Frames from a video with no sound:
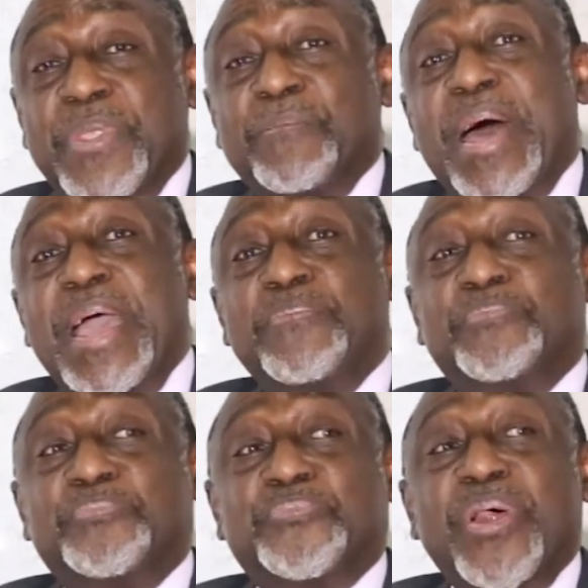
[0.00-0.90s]

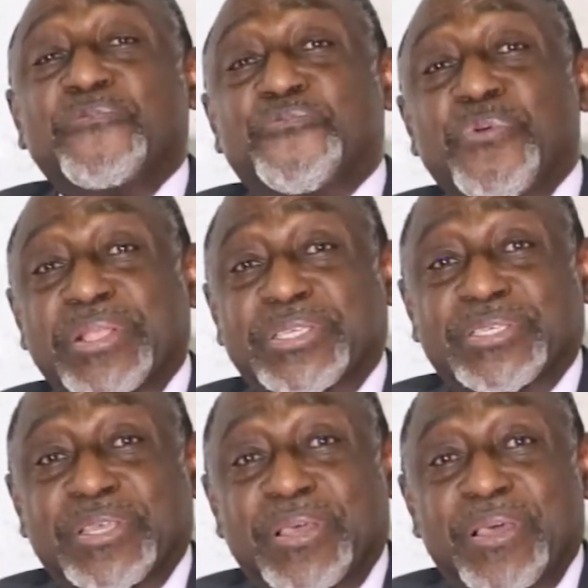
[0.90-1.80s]
my
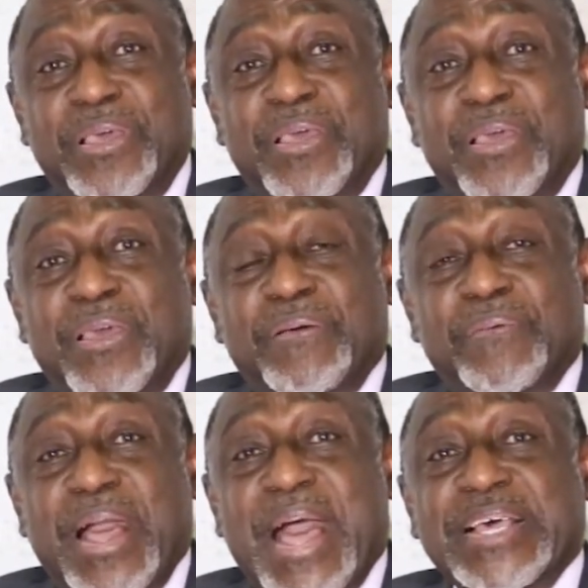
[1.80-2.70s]
preference,
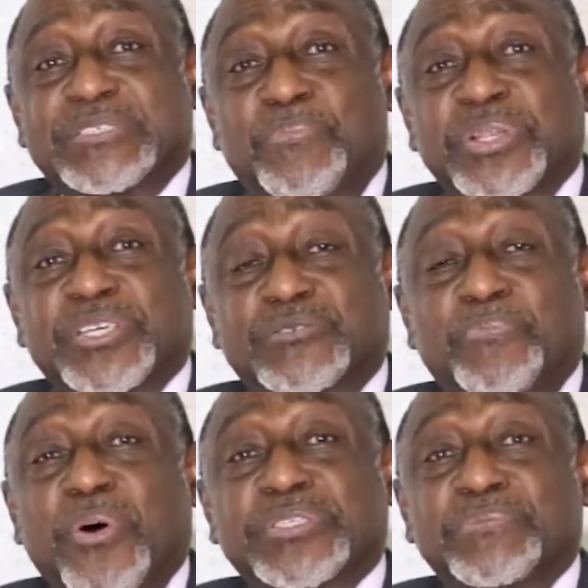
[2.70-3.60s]
as much as
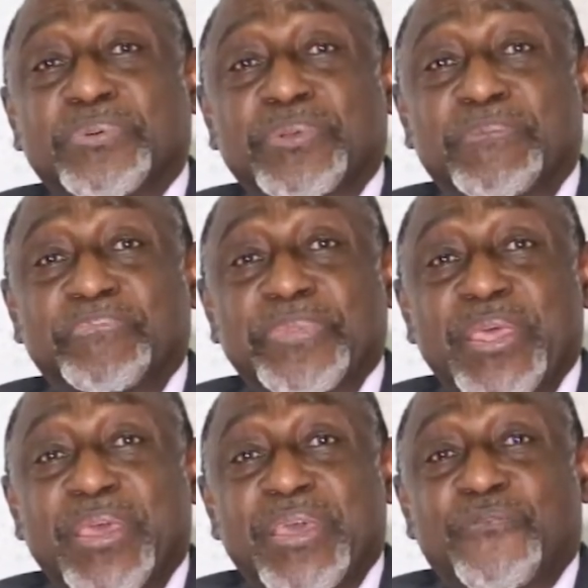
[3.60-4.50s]
possible,
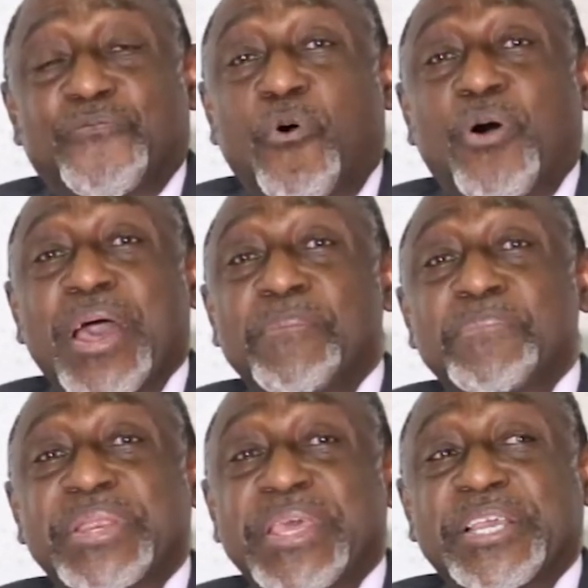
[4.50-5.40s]
for a
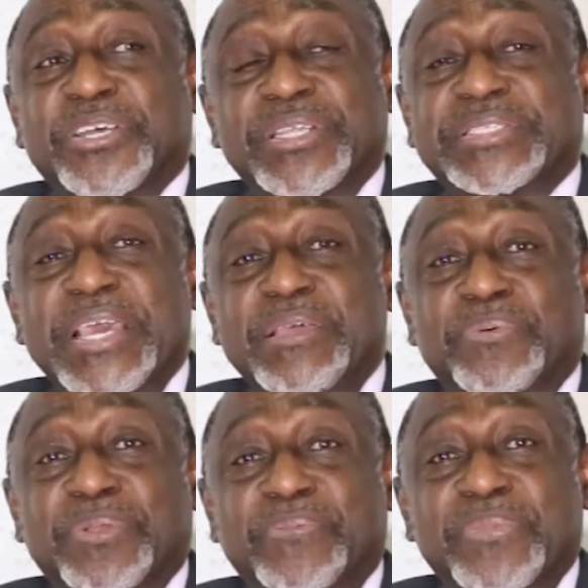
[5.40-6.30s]
mediation
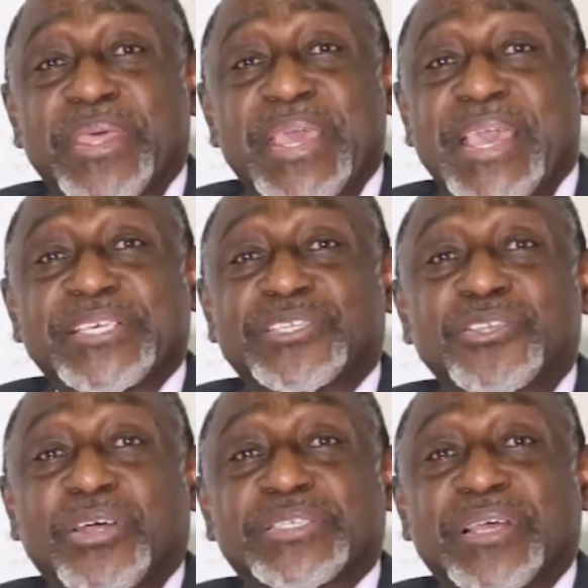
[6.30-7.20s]
table is
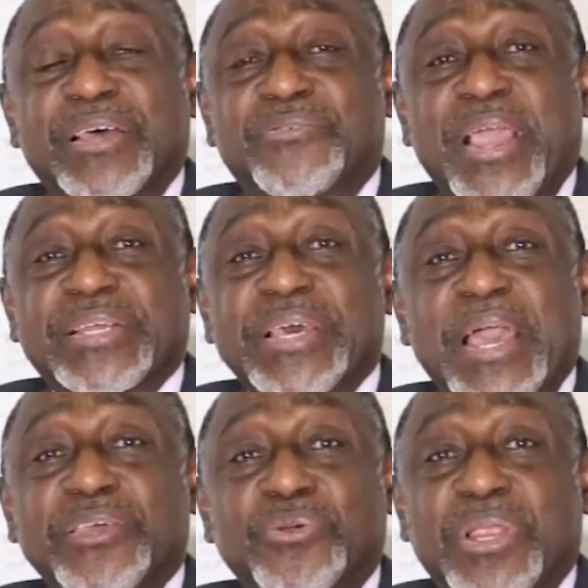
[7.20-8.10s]
not
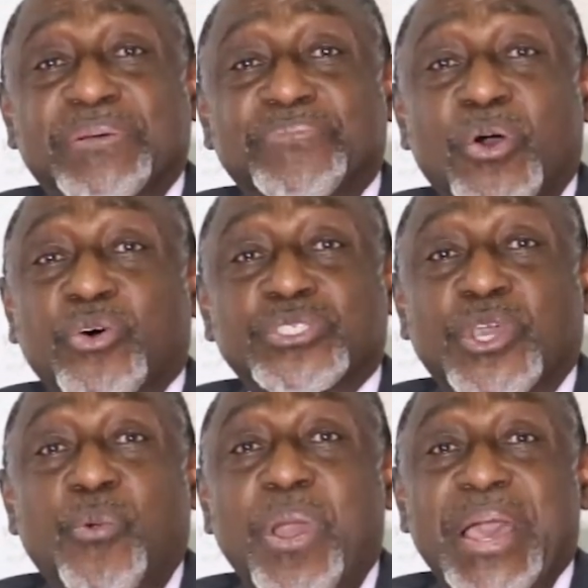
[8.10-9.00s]
rectangular or
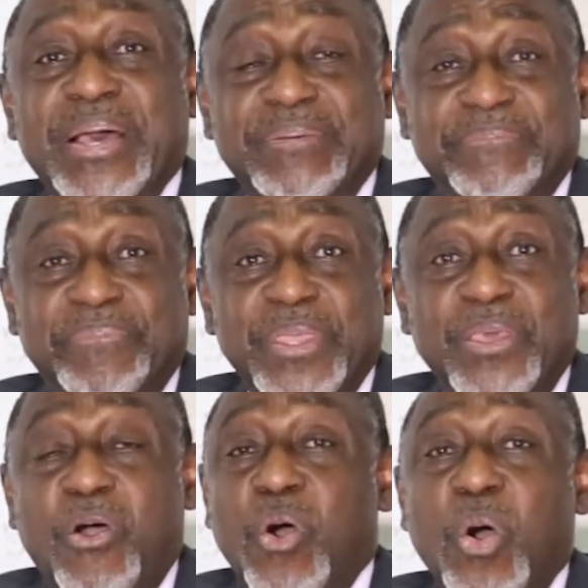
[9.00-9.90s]
square
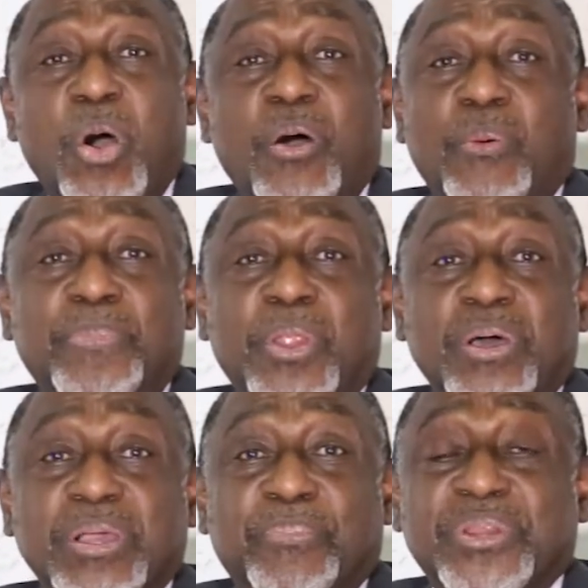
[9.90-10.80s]
or
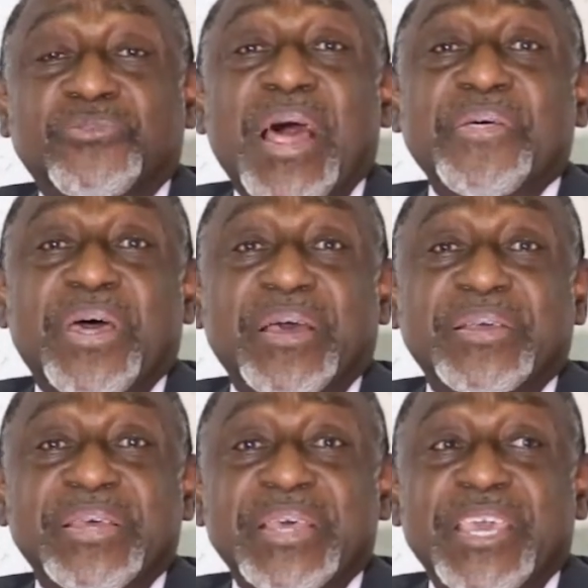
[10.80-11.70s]
oblong, but rather
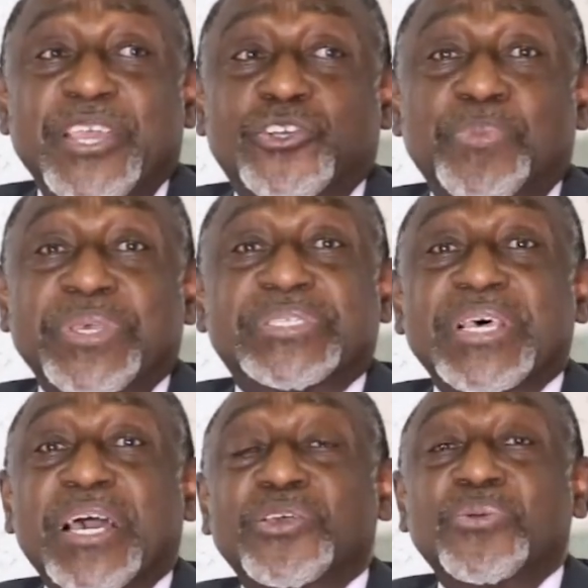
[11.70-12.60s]
it should be
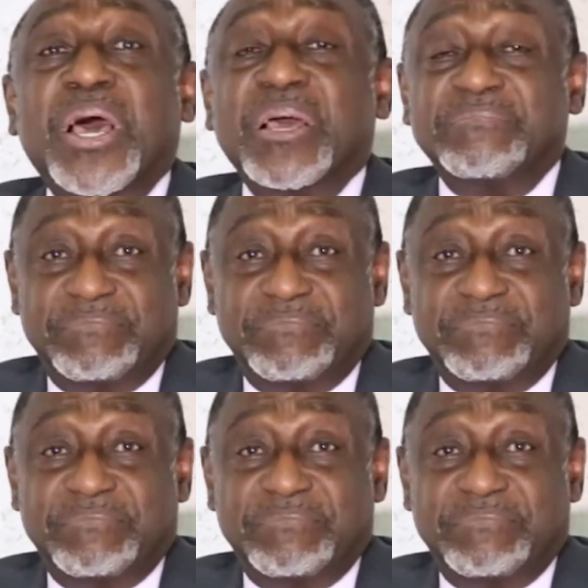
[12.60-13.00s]
circular.